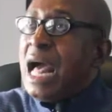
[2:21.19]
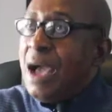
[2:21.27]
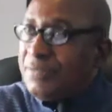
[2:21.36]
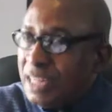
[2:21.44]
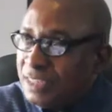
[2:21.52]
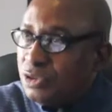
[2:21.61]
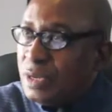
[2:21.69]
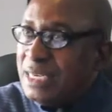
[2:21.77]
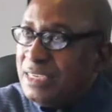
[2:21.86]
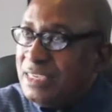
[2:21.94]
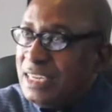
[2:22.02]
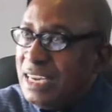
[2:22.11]
after the
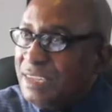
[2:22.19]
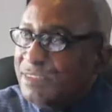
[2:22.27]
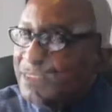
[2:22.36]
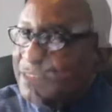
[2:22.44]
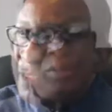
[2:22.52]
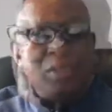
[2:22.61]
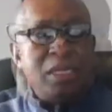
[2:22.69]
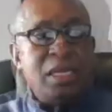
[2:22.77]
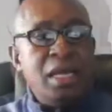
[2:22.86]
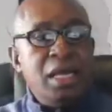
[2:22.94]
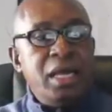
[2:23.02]
2018 election.